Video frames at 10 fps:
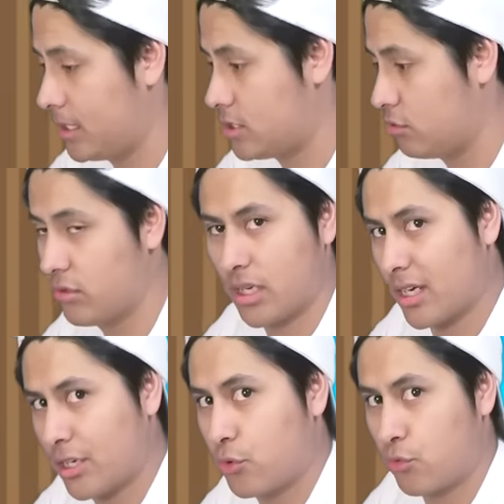I'm into
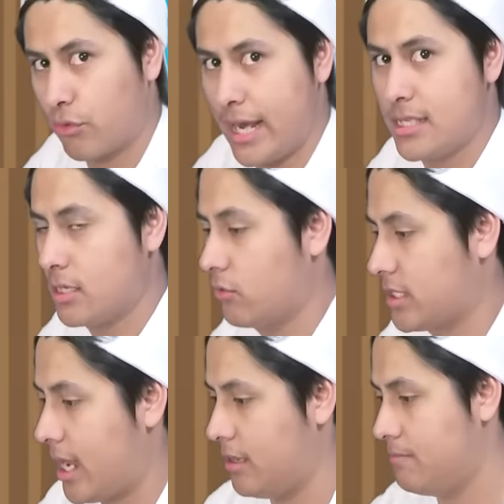the crazy
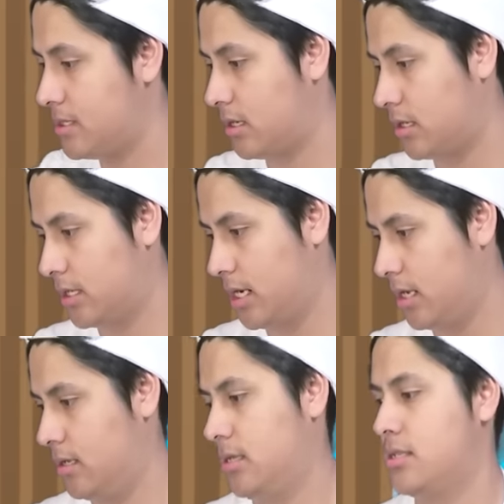types.
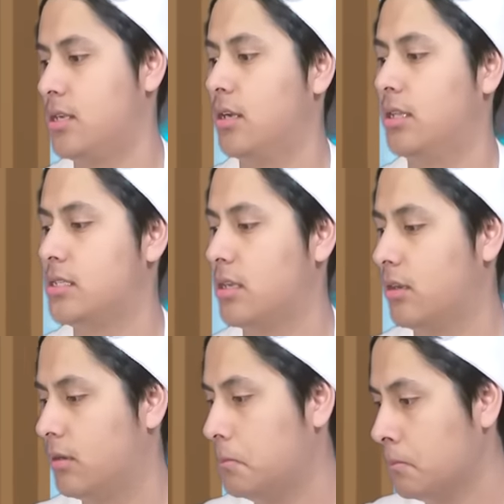Alright, let's go, let's
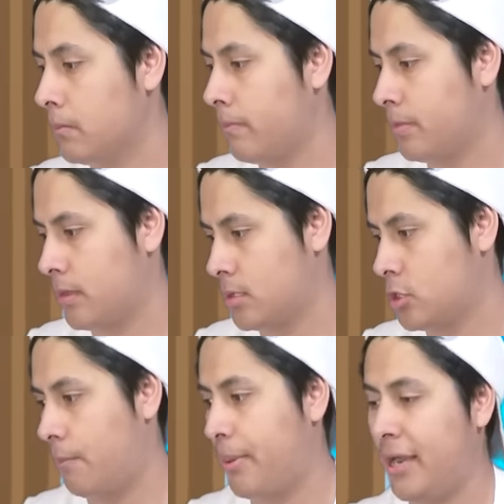go.
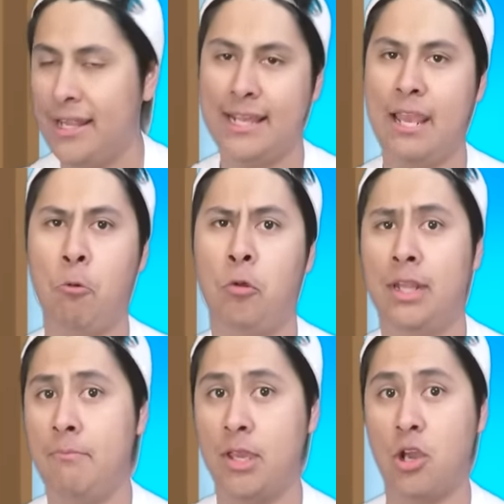So apparently they
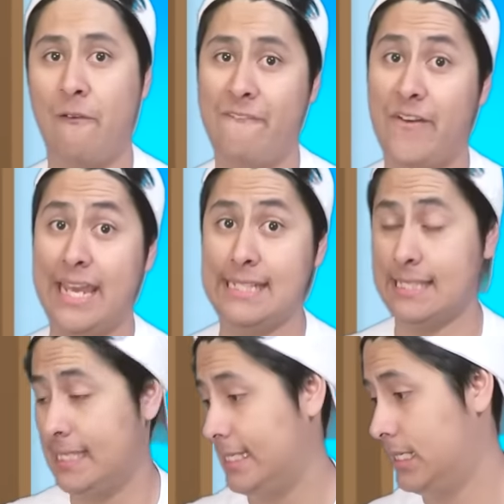won't let me go
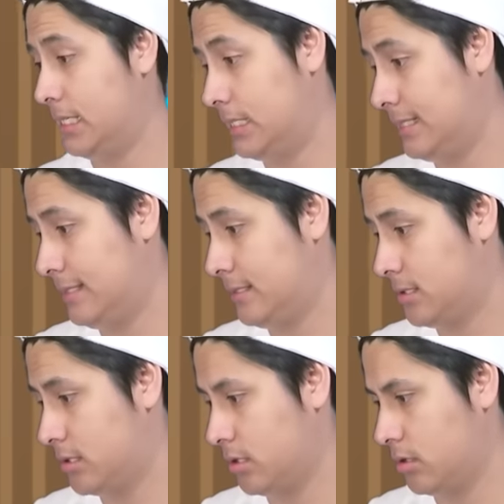feisty.
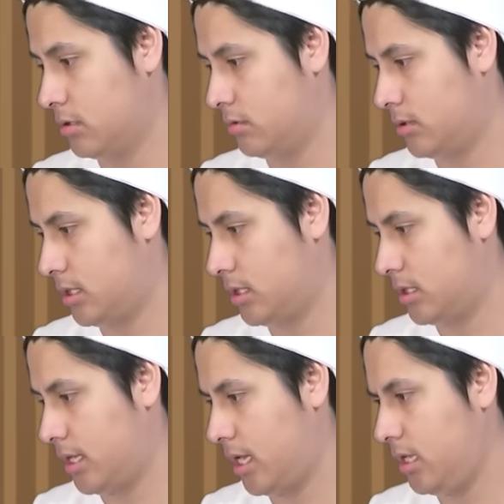So,
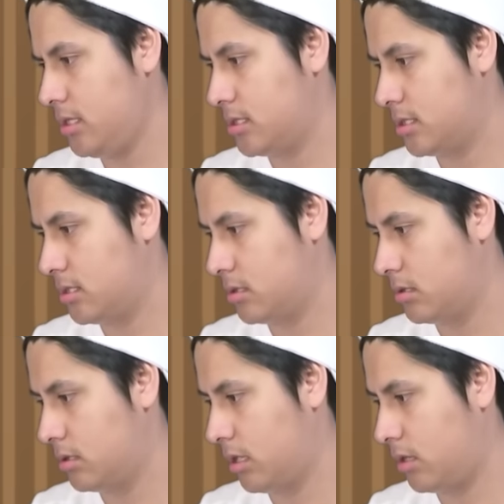uh, X?
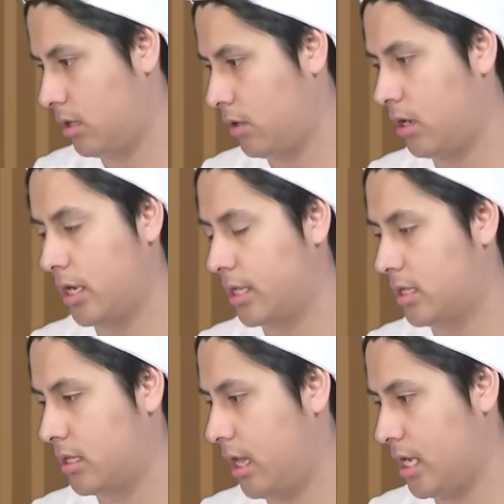Oh,
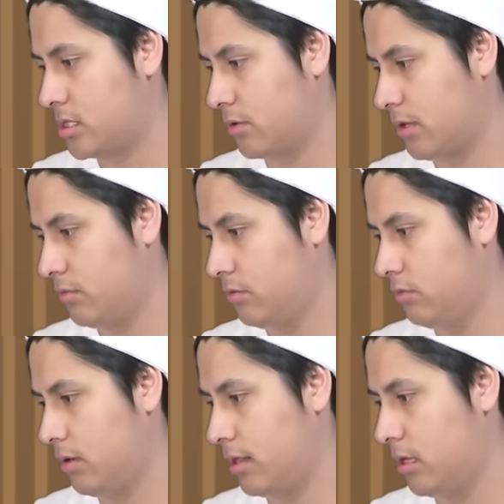X on
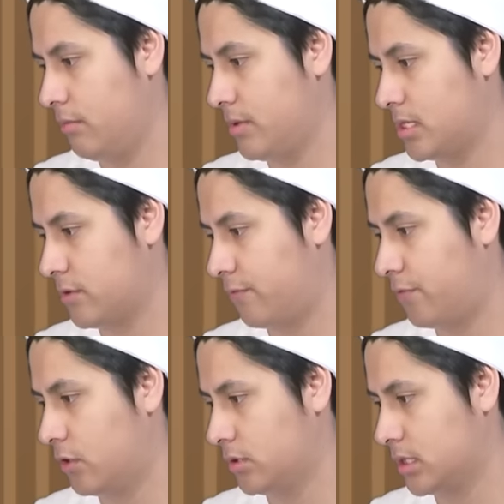Ooh, I love me some
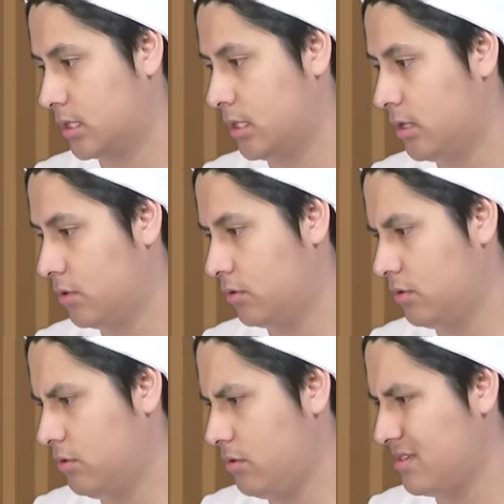Frozen.
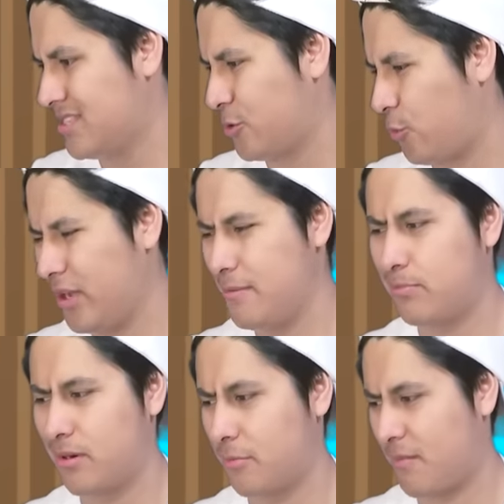Ooh,
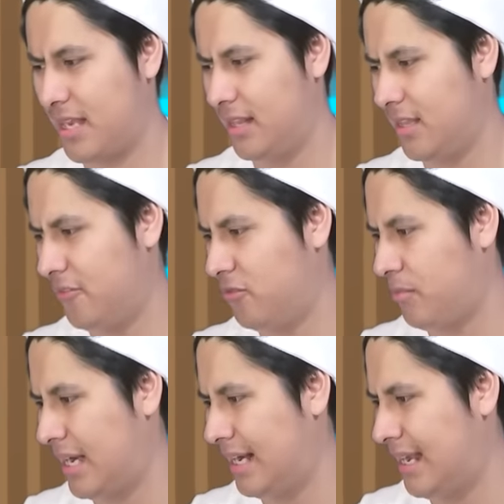Zoidberg, my love of
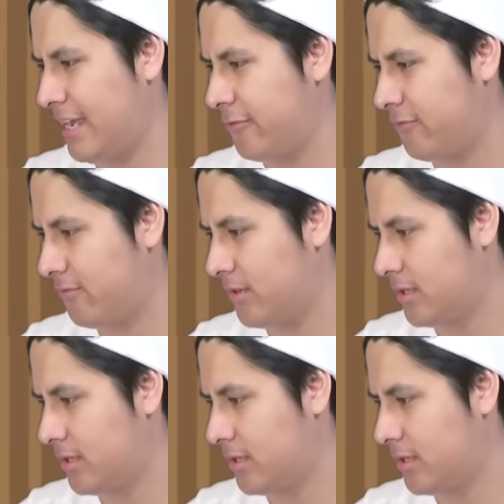my life.